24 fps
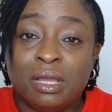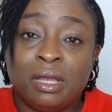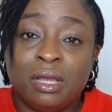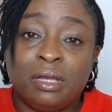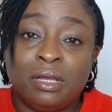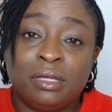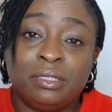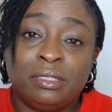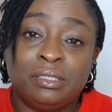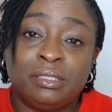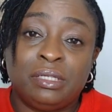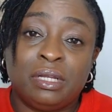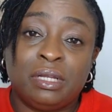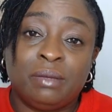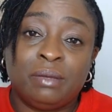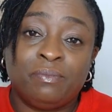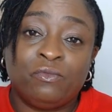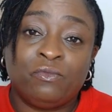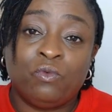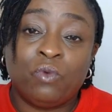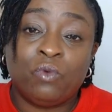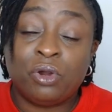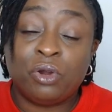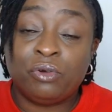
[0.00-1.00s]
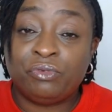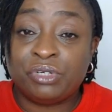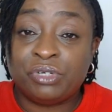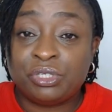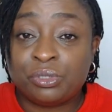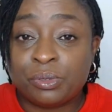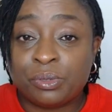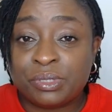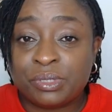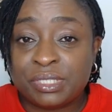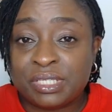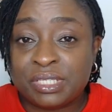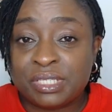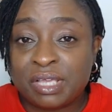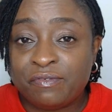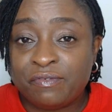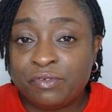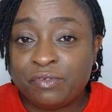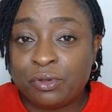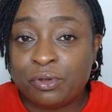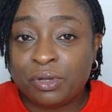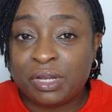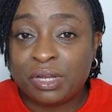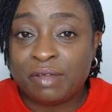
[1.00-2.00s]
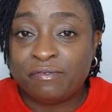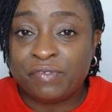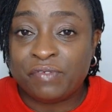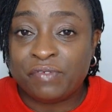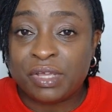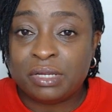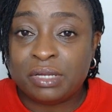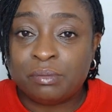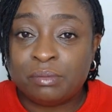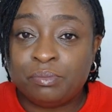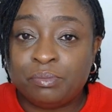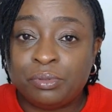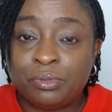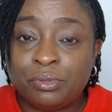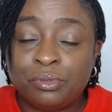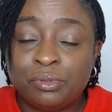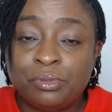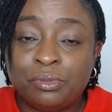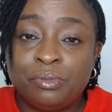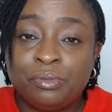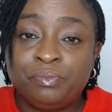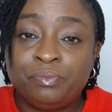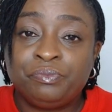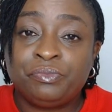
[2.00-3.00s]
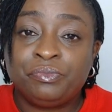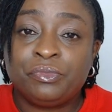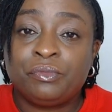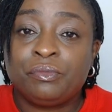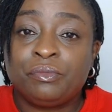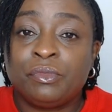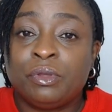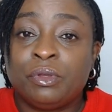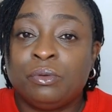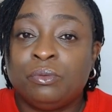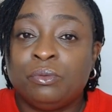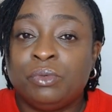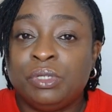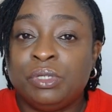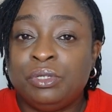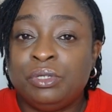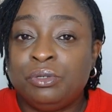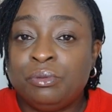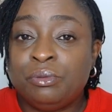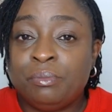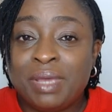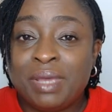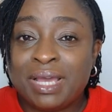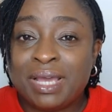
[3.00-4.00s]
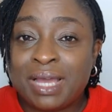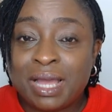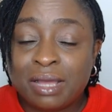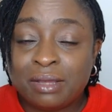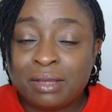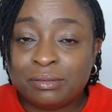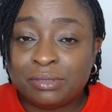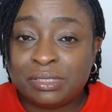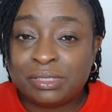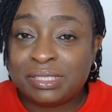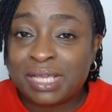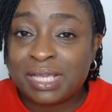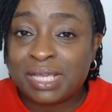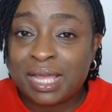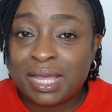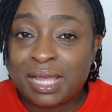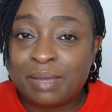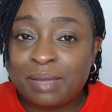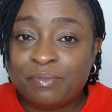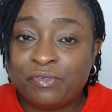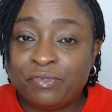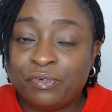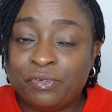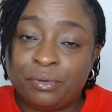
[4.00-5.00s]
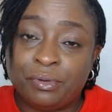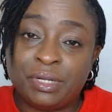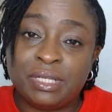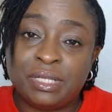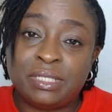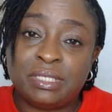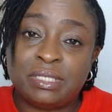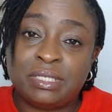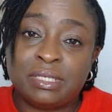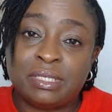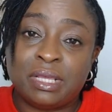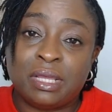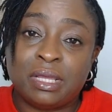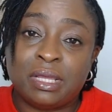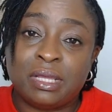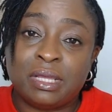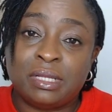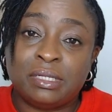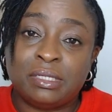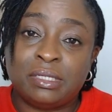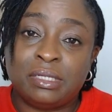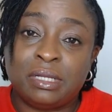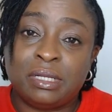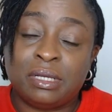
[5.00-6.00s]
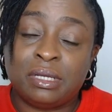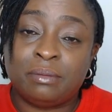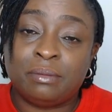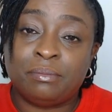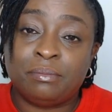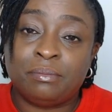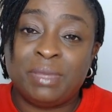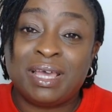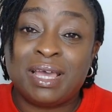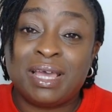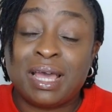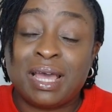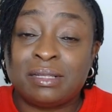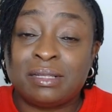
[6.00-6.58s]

and what resources have you got available? Will you make out time for it, and make